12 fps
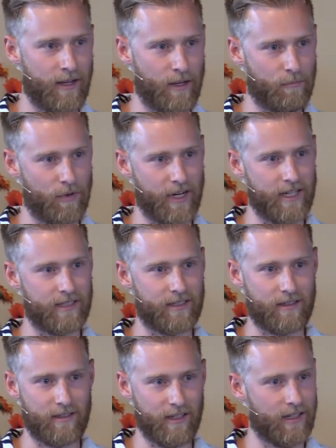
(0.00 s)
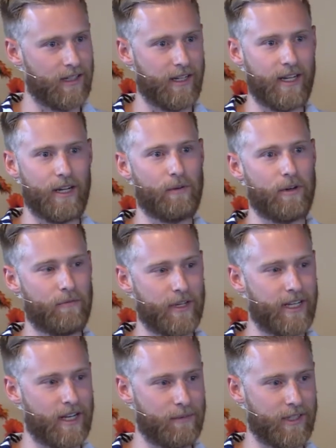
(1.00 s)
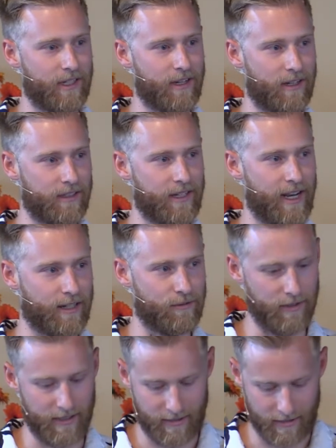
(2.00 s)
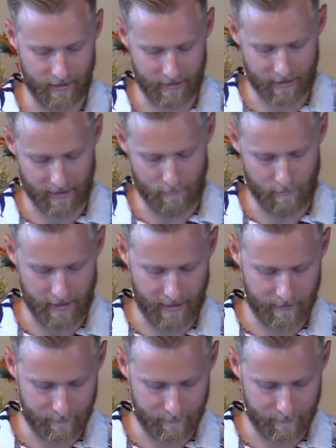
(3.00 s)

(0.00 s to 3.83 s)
embrace literally anyone we come into contact with in that same way.